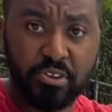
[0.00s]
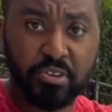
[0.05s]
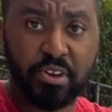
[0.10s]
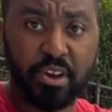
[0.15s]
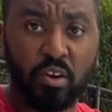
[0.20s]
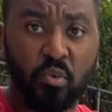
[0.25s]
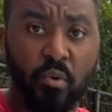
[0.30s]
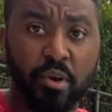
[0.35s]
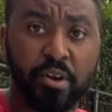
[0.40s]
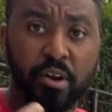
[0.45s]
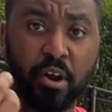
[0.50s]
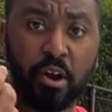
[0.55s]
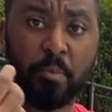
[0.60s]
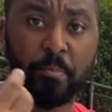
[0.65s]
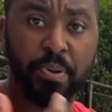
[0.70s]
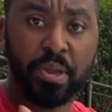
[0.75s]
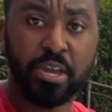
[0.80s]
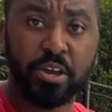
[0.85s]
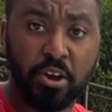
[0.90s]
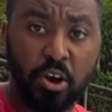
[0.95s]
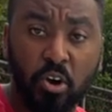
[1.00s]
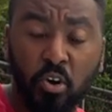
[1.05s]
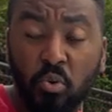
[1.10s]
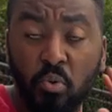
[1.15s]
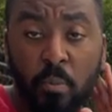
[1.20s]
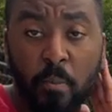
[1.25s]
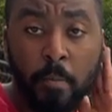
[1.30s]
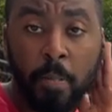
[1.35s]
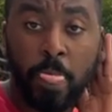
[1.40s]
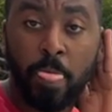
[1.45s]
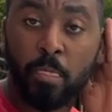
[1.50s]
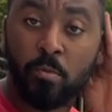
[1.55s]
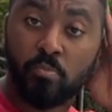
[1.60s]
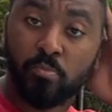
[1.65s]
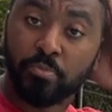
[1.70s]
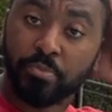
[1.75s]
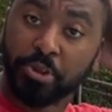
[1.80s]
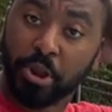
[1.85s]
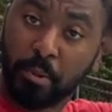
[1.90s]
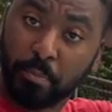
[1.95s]
you gotta wear your pea coat,
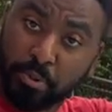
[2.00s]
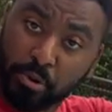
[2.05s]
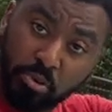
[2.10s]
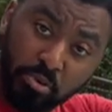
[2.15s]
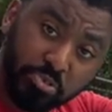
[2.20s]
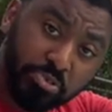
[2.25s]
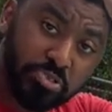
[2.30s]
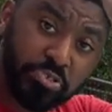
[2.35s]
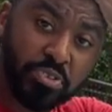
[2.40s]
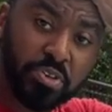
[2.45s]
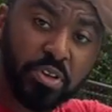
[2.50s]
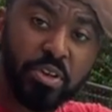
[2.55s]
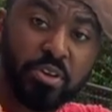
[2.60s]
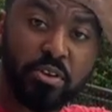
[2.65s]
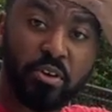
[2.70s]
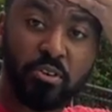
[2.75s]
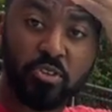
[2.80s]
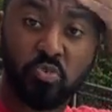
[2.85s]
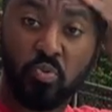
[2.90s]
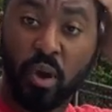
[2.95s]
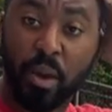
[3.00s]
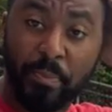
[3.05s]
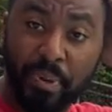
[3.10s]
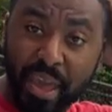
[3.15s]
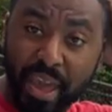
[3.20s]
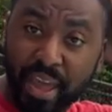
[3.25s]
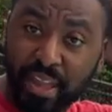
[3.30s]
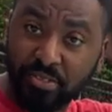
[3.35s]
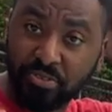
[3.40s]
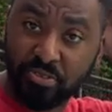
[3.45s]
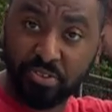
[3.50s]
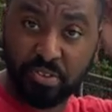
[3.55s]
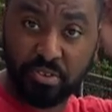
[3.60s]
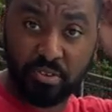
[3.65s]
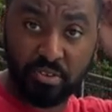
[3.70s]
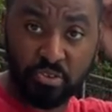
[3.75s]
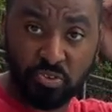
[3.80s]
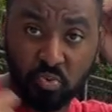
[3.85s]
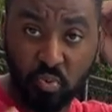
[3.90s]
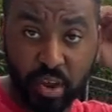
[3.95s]
your boots, your sweatpants,
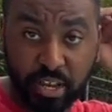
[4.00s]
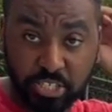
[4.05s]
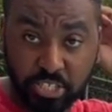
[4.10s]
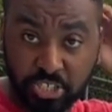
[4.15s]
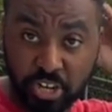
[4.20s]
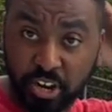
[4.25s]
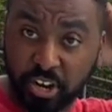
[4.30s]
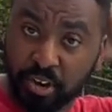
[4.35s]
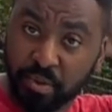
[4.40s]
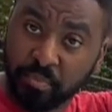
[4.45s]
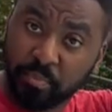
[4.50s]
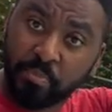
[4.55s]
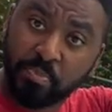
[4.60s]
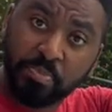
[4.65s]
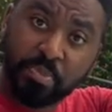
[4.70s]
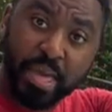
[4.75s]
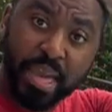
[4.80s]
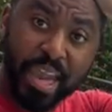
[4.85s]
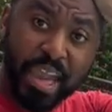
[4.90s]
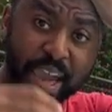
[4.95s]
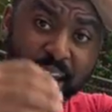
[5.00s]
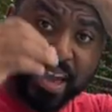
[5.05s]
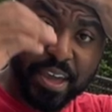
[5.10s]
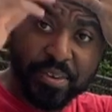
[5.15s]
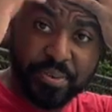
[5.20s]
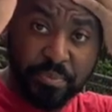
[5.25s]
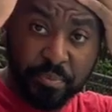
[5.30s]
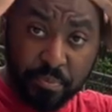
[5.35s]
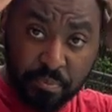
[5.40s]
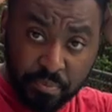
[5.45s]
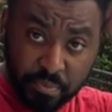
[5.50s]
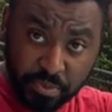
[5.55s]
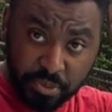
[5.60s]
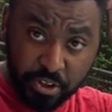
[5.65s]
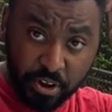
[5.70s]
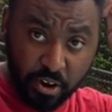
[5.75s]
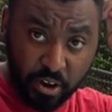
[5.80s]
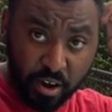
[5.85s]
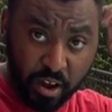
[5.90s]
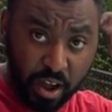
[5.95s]
your sweatshirt, and
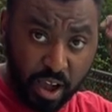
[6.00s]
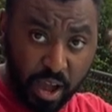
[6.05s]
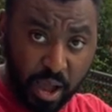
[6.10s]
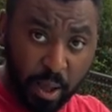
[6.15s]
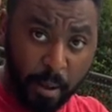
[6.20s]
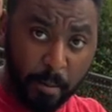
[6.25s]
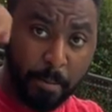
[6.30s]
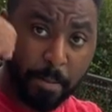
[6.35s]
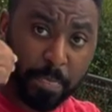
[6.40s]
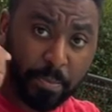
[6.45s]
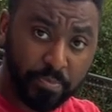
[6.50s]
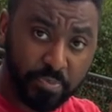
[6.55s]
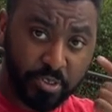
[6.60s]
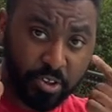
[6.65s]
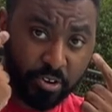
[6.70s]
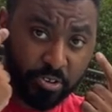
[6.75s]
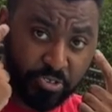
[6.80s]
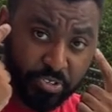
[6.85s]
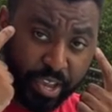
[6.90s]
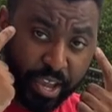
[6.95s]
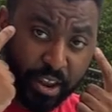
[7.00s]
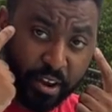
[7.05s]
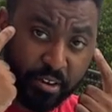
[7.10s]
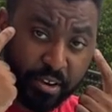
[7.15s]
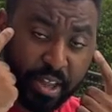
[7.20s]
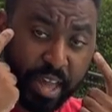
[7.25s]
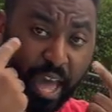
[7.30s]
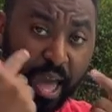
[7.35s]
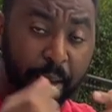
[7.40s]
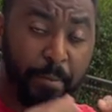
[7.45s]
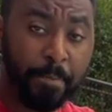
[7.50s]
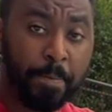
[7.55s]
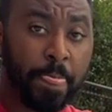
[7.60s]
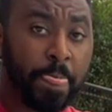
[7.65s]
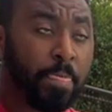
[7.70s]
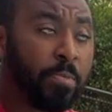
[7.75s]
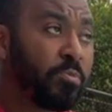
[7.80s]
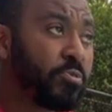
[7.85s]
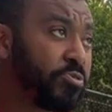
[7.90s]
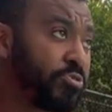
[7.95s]
your um your sailor cap.
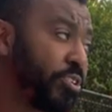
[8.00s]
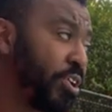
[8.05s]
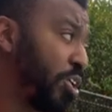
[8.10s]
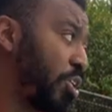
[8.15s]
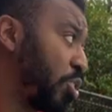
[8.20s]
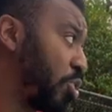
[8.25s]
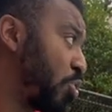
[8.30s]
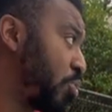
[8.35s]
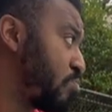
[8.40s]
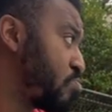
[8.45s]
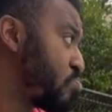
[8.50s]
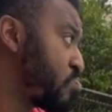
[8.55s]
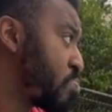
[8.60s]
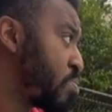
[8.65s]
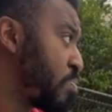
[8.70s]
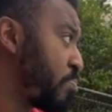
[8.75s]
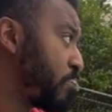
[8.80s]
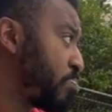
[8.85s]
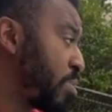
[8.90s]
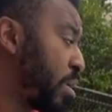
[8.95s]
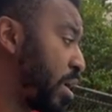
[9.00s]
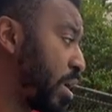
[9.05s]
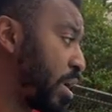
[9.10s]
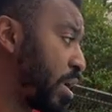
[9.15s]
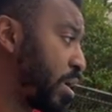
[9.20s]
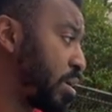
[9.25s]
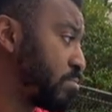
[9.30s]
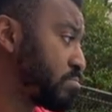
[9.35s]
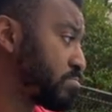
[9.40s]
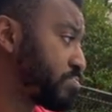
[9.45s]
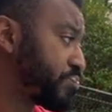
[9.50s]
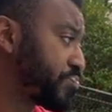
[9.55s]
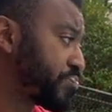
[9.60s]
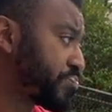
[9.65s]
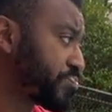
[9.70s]
So um